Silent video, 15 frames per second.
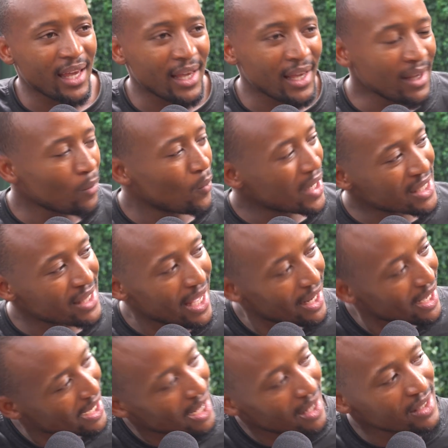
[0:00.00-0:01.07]
Was that a
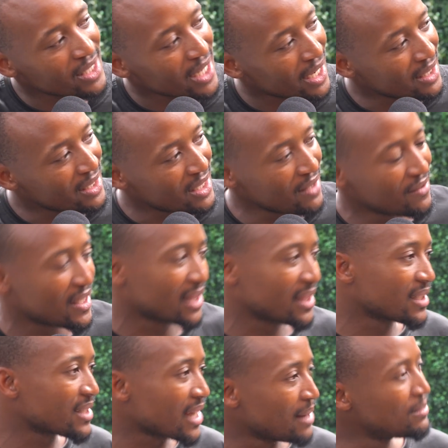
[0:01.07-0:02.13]
culture at Chiefs at the
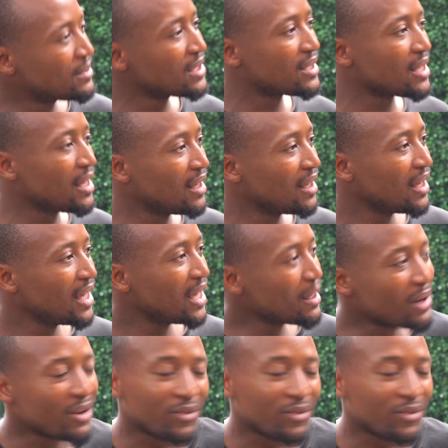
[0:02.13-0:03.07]
time to say, or